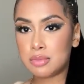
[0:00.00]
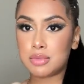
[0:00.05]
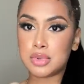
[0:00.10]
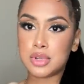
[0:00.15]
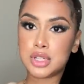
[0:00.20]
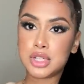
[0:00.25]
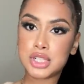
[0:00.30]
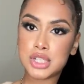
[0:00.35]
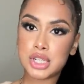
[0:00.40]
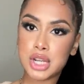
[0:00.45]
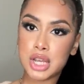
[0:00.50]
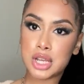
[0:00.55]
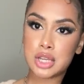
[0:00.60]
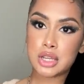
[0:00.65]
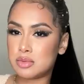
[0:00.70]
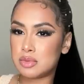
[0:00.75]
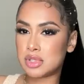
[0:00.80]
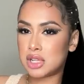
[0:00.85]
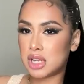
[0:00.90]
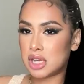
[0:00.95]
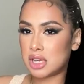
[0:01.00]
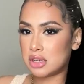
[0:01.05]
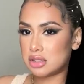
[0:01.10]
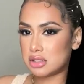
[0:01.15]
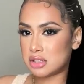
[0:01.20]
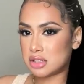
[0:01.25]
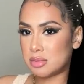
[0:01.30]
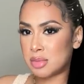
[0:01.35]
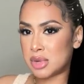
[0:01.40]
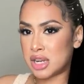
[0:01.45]
It was like
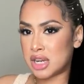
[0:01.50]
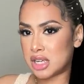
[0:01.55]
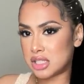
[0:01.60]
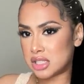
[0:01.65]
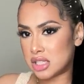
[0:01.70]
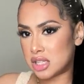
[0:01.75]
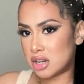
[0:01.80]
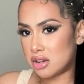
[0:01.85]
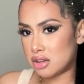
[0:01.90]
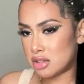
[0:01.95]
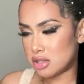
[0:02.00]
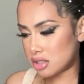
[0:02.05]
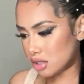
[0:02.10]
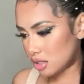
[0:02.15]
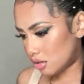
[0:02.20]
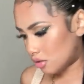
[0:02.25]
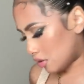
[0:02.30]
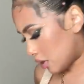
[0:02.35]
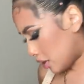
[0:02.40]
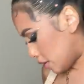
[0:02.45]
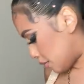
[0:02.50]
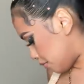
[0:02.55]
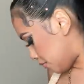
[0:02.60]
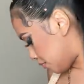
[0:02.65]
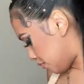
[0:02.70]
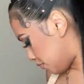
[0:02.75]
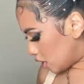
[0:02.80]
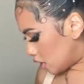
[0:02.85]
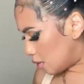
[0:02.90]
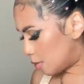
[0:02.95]
somebody I seen on Instagram.
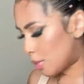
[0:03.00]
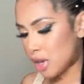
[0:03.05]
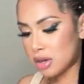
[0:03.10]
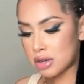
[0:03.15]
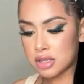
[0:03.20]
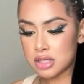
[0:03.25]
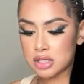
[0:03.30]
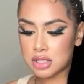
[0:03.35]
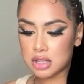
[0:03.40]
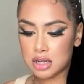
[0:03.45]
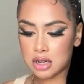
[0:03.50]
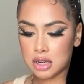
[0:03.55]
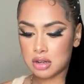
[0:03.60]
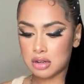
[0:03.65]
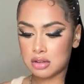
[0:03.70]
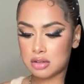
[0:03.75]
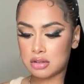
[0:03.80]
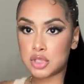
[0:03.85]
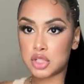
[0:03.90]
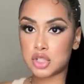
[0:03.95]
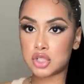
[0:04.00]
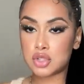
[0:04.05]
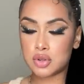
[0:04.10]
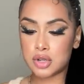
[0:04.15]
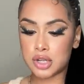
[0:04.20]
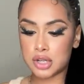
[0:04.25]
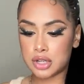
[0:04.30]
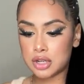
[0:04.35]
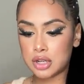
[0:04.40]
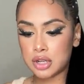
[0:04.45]
I'll insert on the
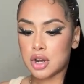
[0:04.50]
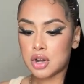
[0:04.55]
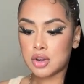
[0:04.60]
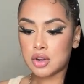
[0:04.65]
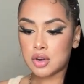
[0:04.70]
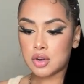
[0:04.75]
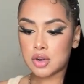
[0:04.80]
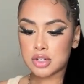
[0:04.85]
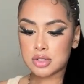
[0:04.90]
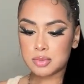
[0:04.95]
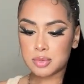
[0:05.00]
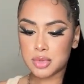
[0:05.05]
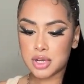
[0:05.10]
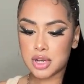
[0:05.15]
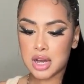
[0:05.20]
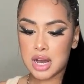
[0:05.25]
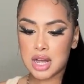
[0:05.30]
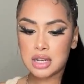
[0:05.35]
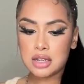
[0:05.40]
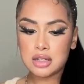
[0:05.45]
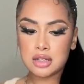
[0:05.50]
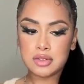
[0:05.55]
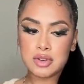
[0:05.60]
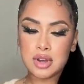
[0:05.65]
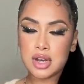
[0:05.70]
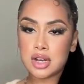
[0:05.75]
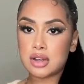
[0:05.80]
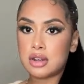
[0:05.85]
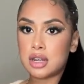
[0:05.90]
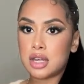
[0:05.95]
screen, of course, but I love
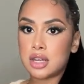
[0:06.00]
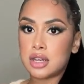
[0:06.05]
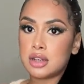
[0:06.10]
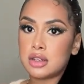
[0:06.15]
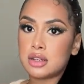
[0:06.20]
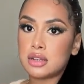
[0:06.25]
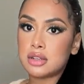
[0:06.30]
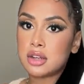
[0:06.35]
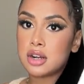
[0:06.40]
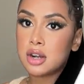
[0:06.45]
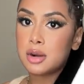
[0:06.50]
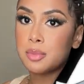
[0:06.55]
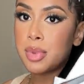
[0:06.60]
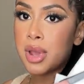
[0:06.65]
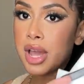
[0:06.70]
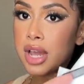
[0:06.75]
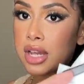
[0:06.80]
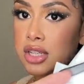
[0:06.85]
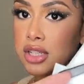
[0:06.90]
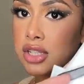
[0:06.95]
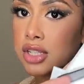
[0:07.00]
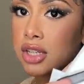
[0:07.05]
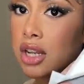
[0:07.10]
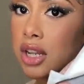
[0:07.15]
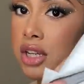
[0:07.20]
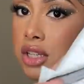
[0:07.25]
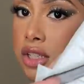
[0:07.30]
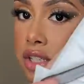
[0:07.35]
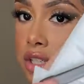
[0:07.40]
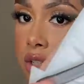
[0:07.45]
how like her packaging,
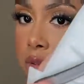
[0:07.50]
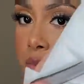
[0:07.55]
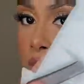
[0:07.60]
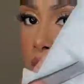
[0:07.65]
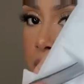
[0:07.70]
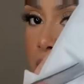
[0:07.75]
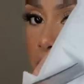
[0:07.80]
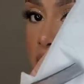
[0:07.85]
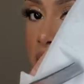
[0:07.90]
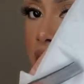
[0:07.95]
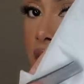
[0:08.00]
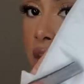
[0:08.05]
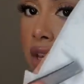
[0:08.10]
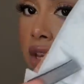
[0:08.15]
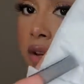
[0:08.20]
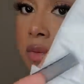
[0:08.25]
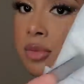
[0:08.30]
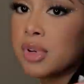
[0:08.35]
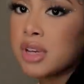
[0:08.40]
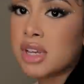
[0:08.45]
like she put my name.